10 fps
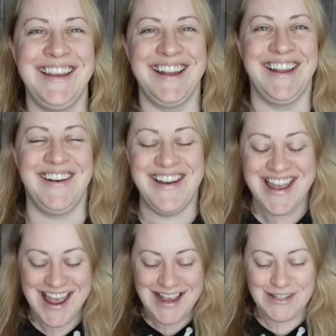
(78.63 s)
you know?
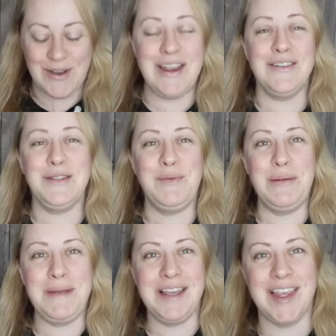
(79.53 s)
So here's the
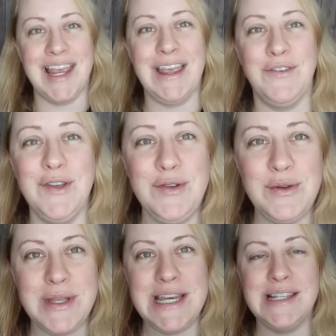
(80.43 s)
one big thing. If you
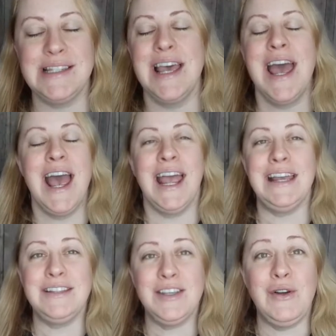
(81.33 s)
do this,
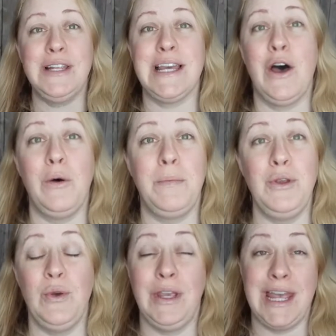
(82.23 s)
it's going to
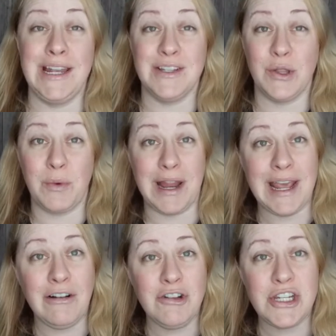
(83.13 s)
help you get into the right
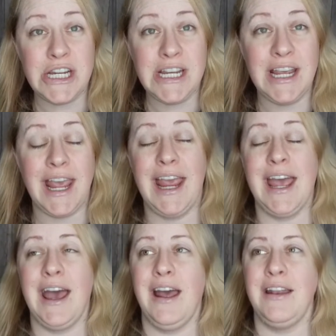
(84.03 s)
energy
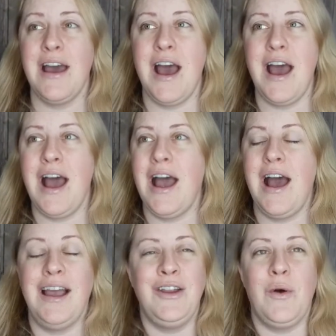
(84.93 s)
and
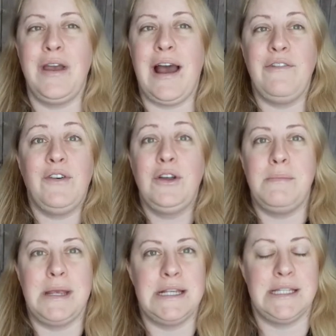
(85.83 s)
you know, I felt
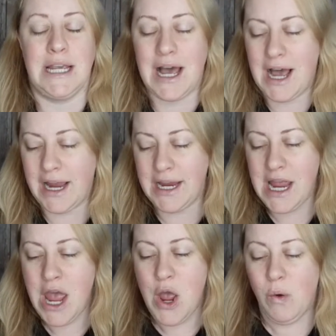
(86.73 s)
amazing.
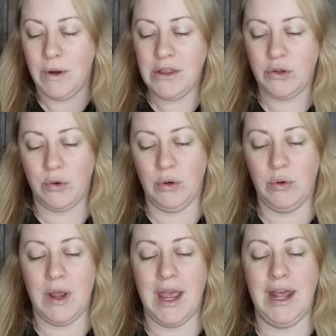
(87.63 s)
I went
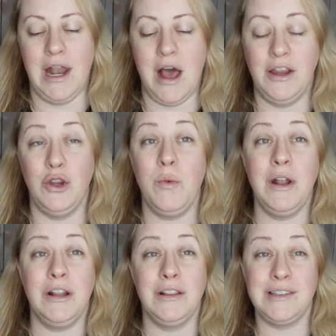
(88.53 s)
through and you
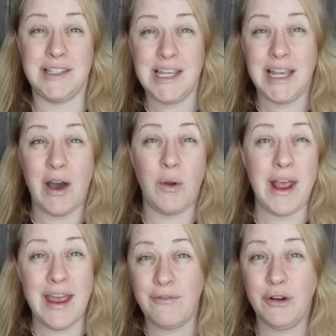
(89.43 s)
want to seek out
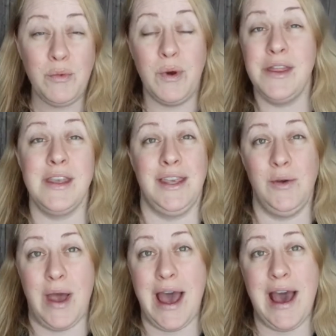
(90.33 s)
every win that
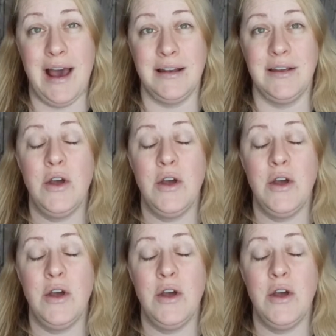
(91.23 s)
you had